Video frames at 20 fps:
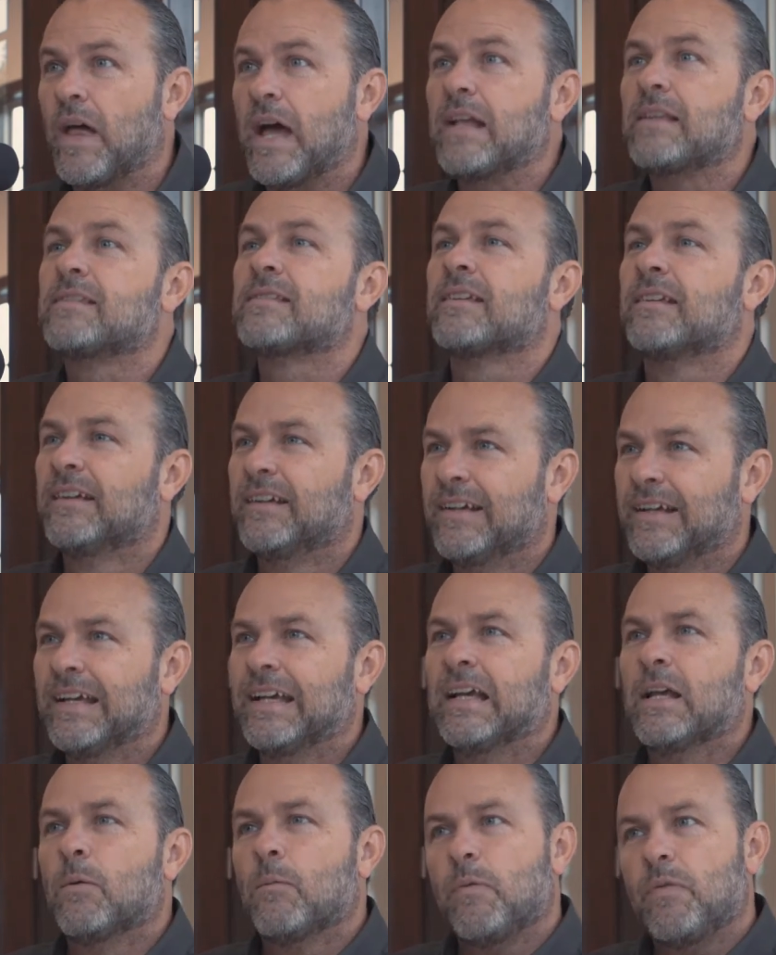That's
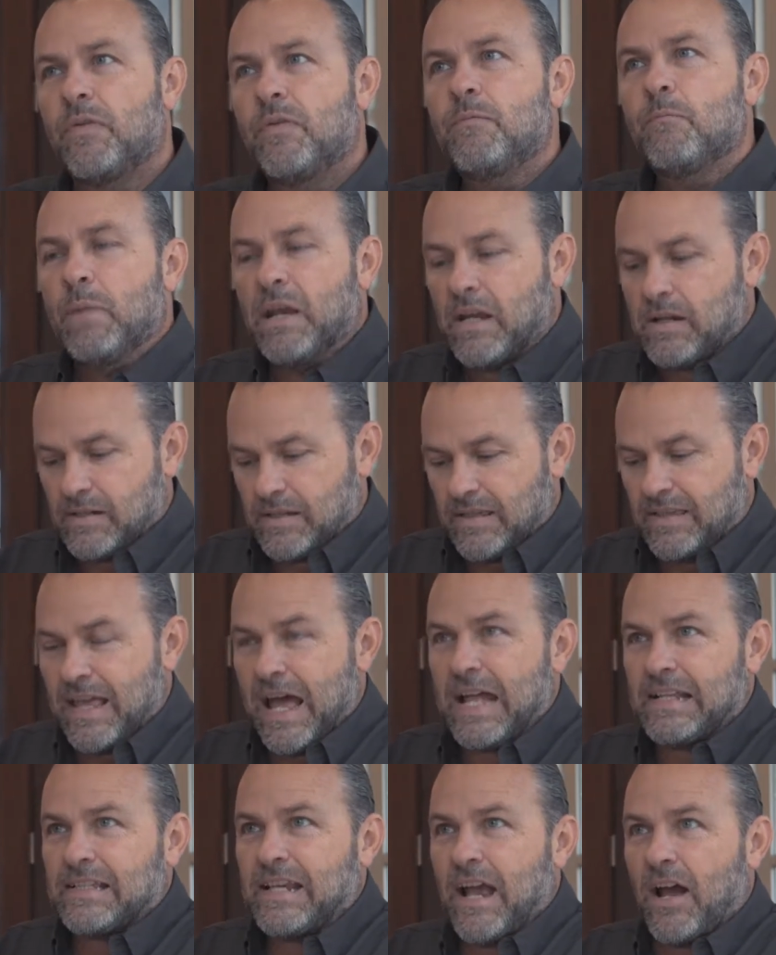because
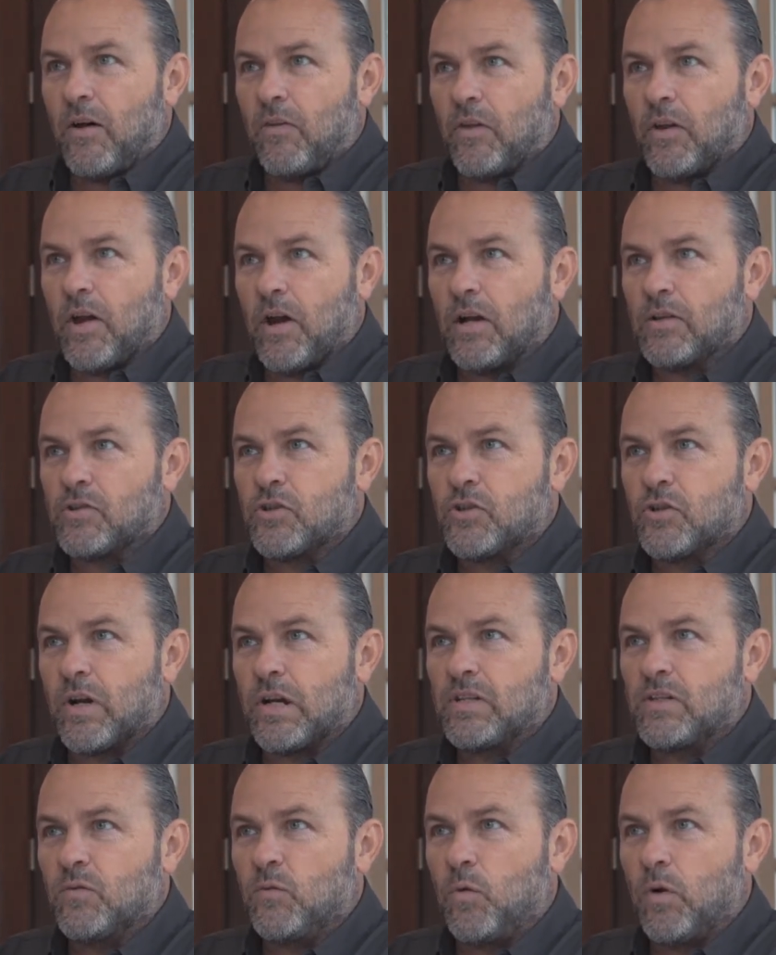that's how the
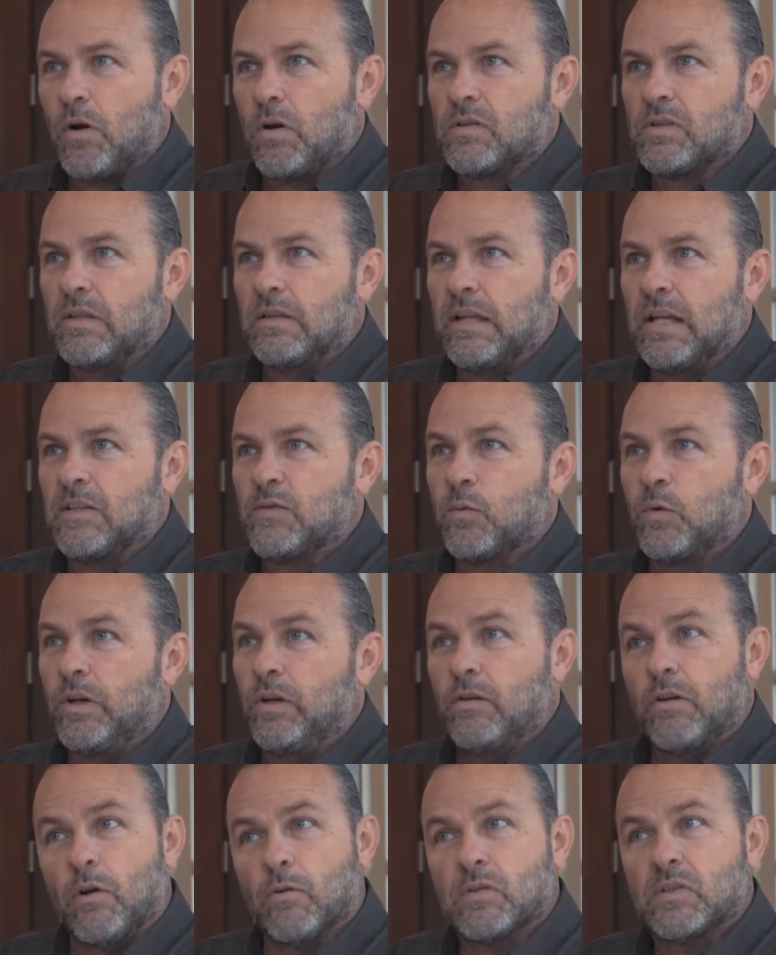concentration works. And that's where
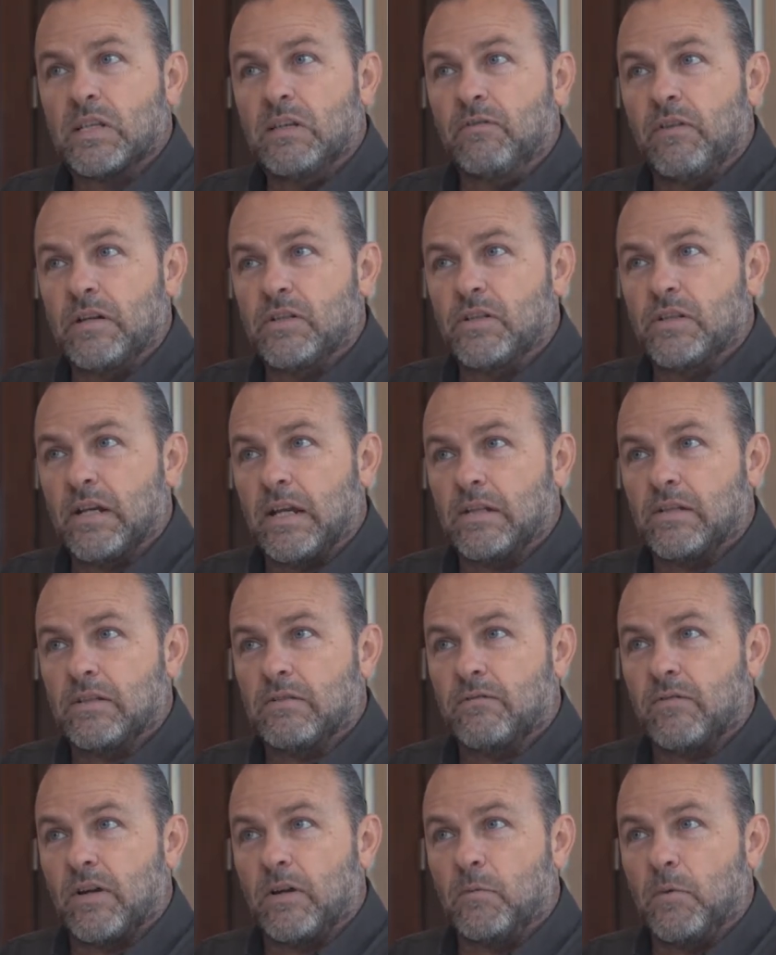you don't see
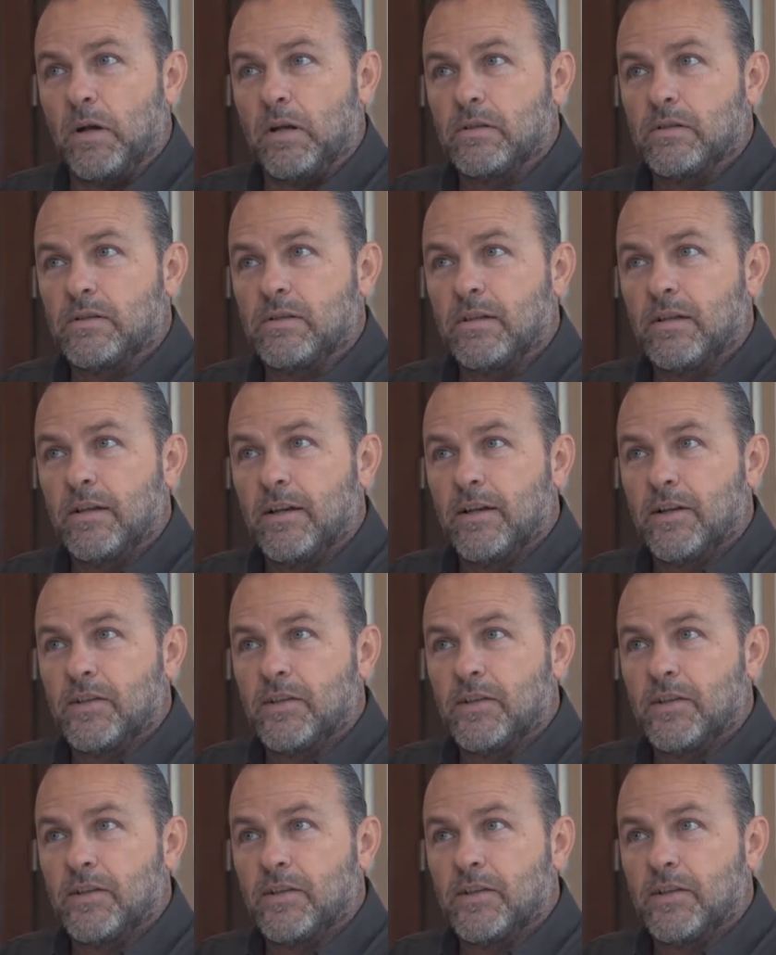vegetation very much.